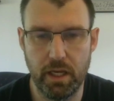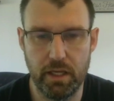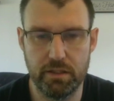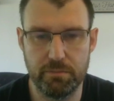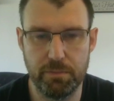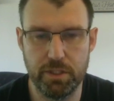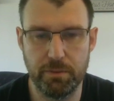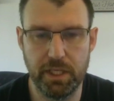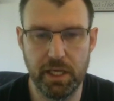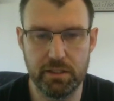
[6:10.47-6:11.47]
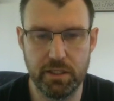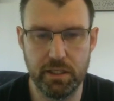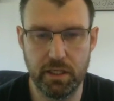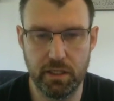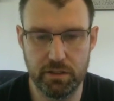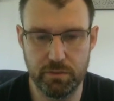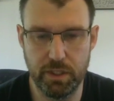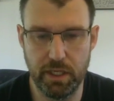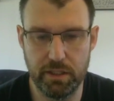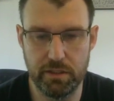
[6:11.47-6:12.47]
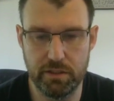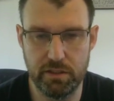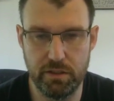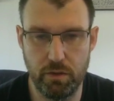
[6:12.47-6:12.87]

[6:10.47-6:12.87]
And this bishop can't take because we got this,